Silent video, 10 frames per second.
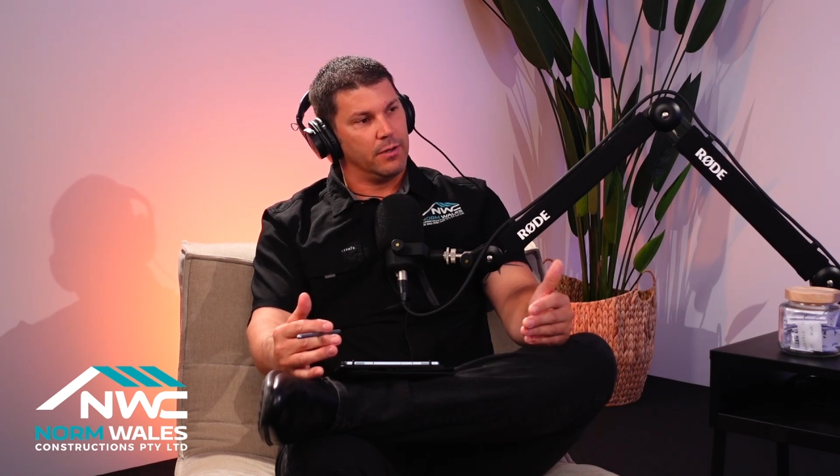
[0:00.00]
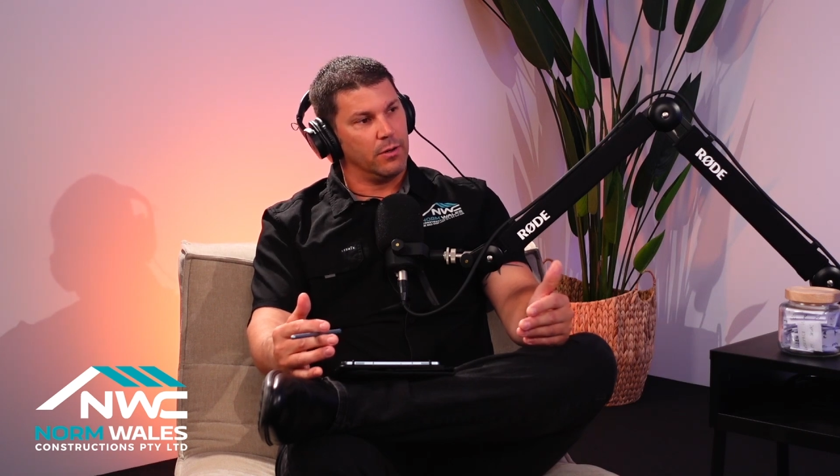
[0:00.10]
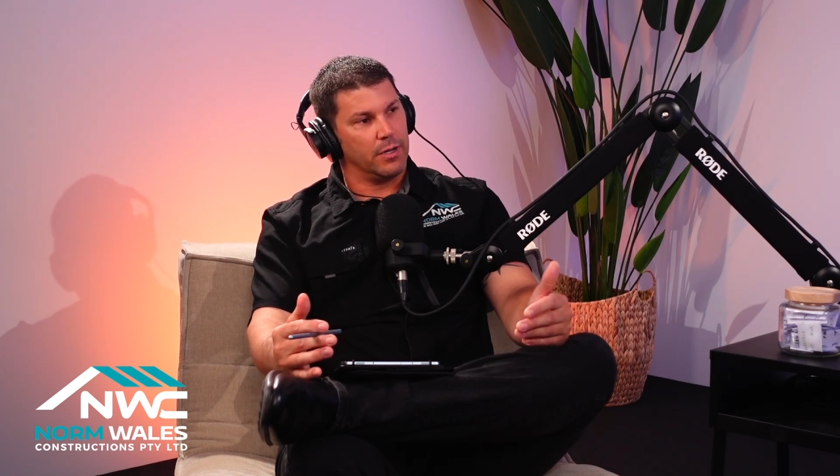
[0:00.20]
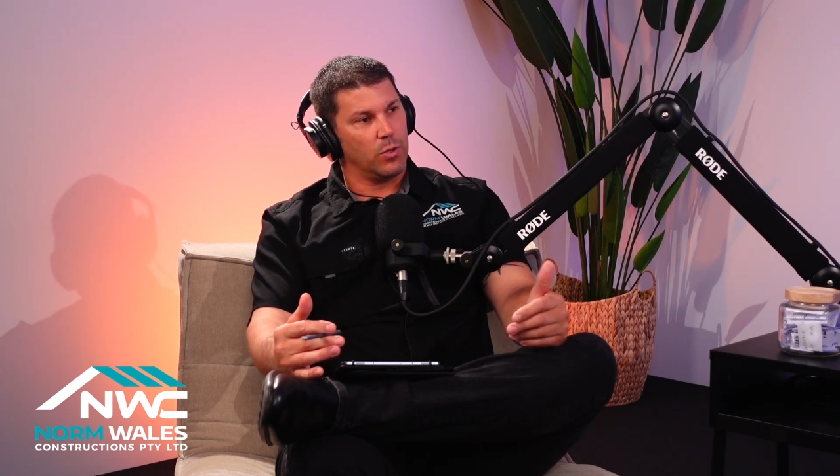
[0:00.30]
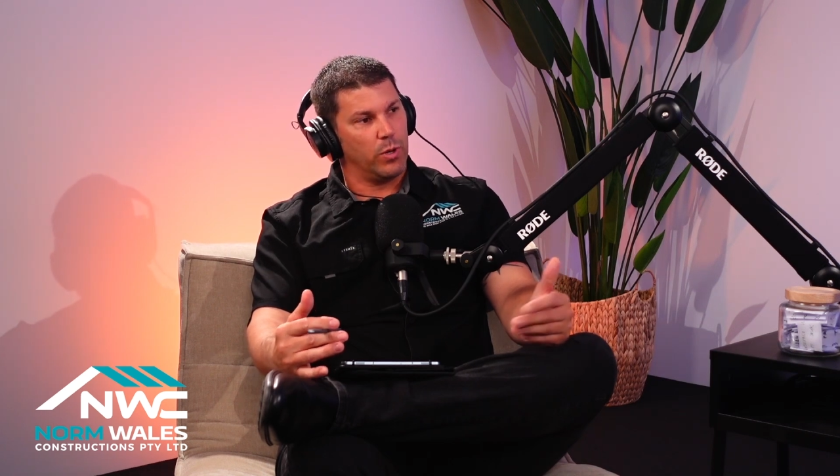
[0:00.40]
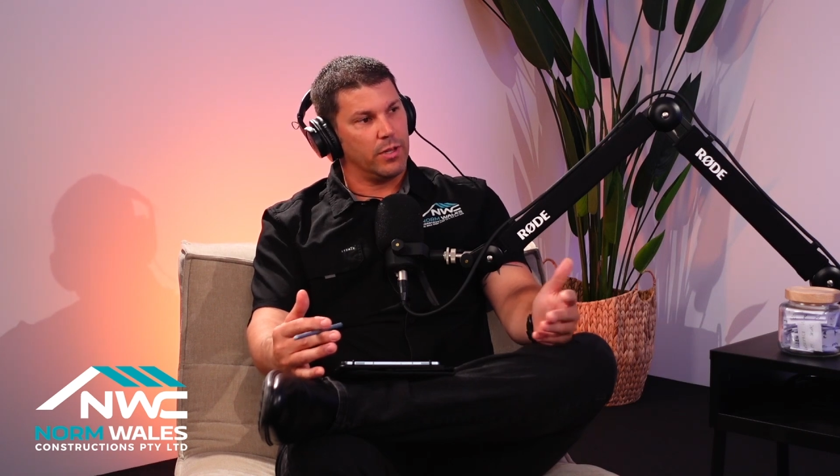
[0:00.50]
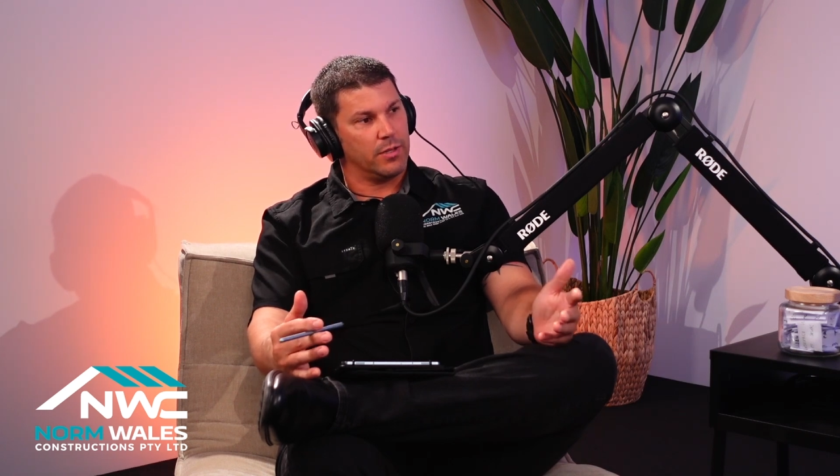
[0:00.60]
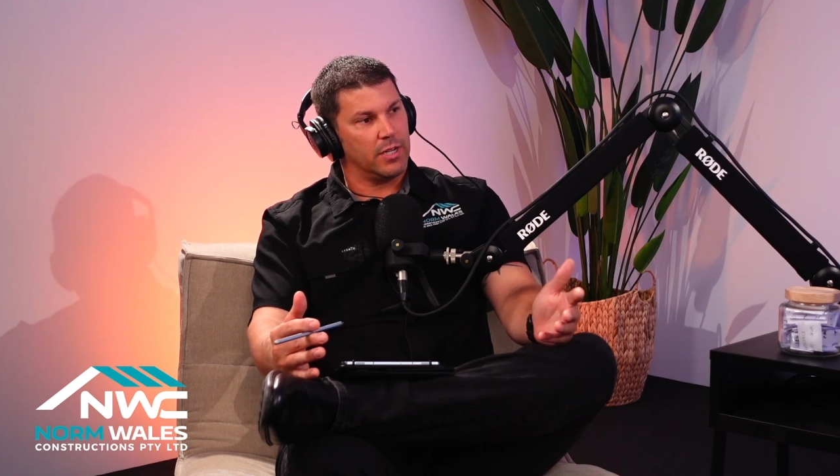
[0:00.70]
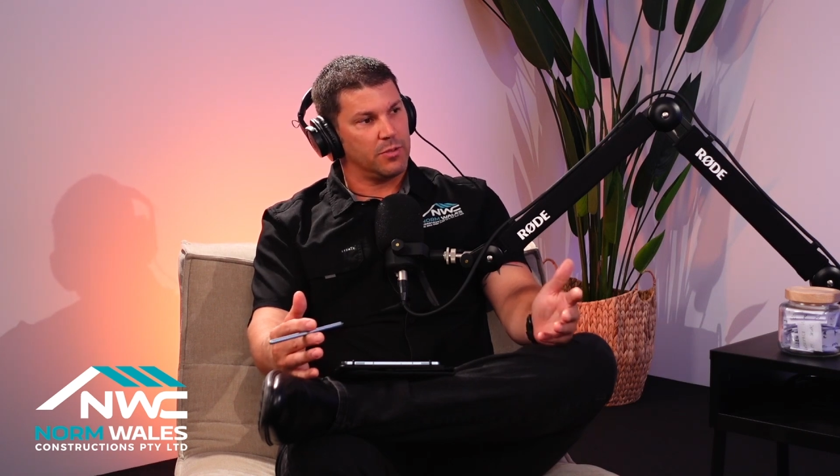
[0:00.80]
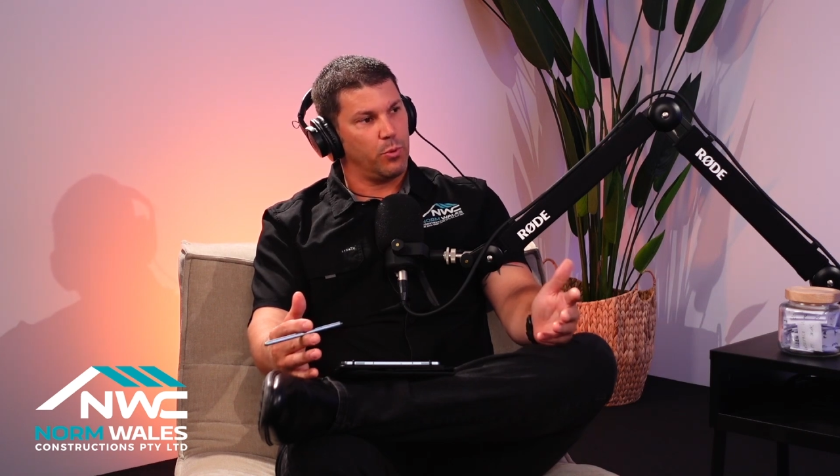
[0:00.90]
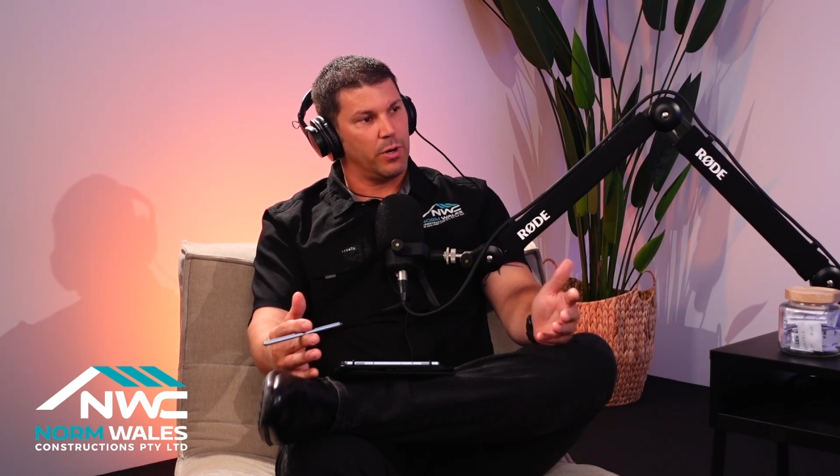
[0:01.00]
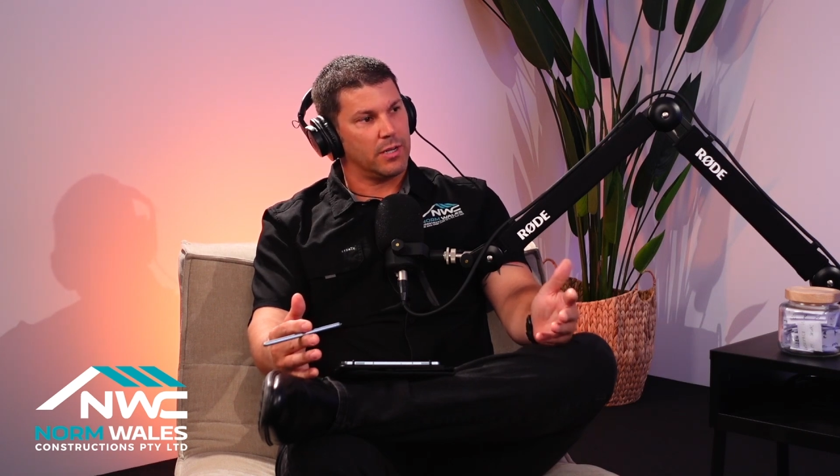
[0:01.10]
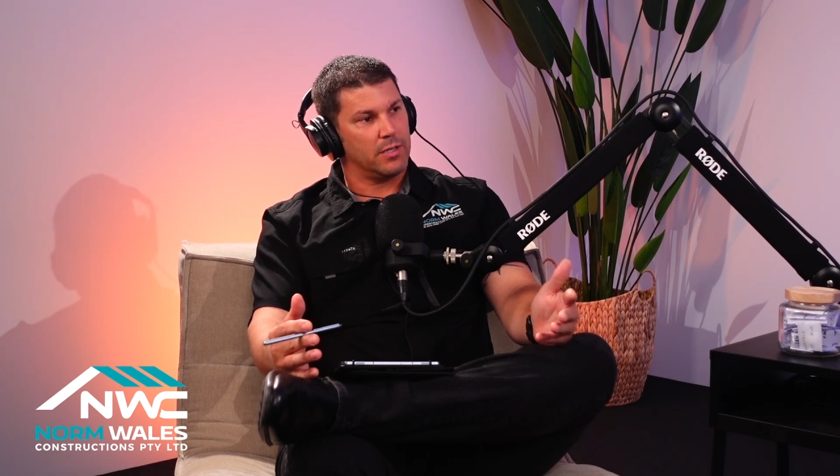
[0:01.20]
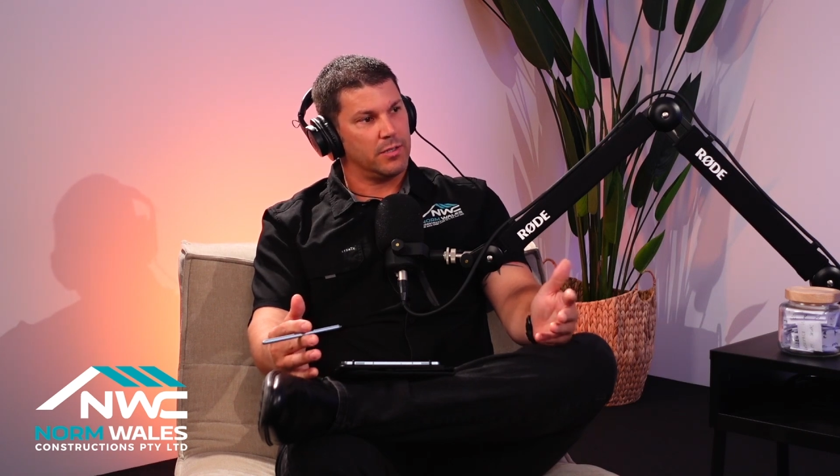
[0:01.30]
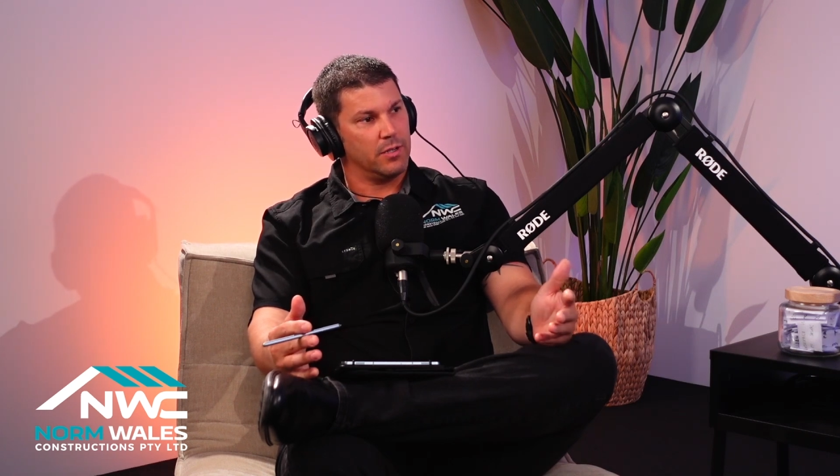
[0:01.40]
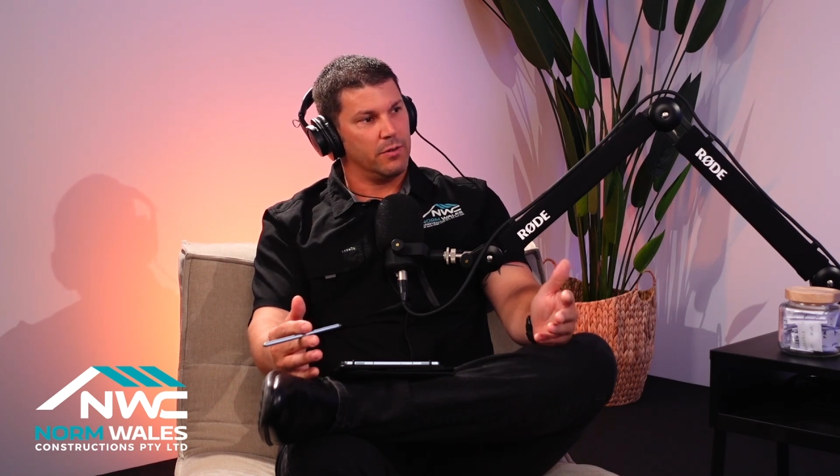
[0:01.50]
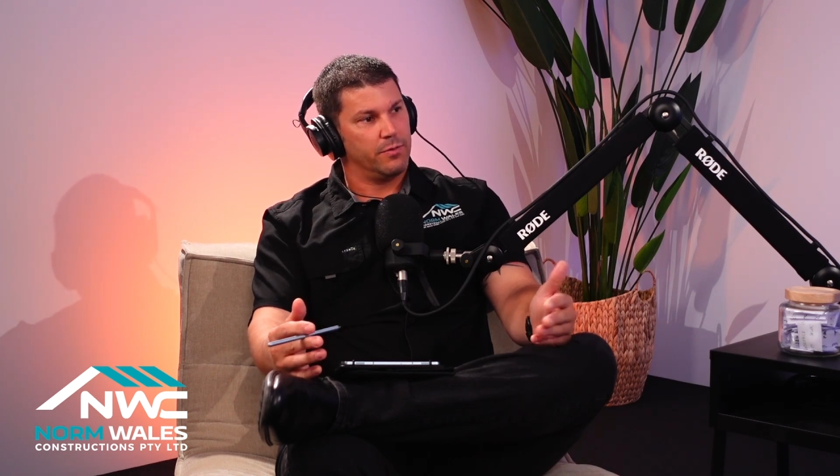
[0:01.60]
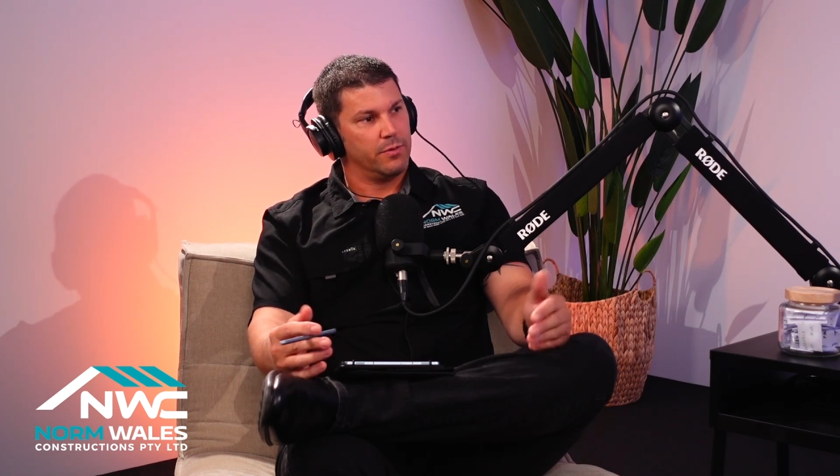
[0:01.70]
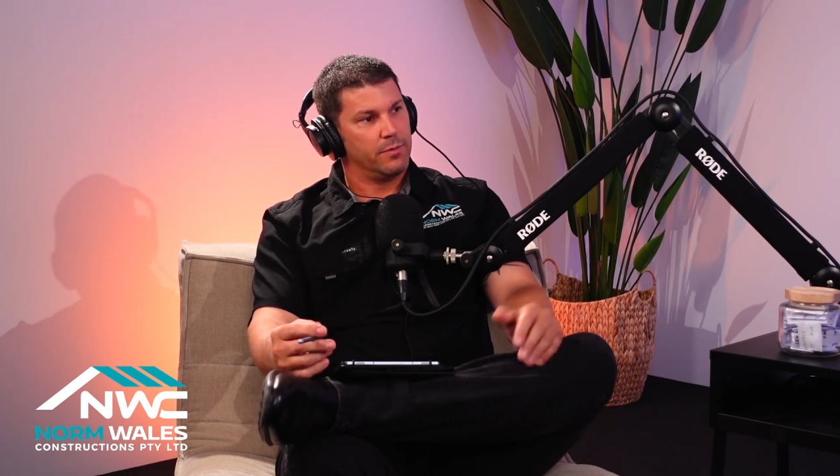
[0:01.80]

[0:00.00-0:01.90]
the Weathertex product itself?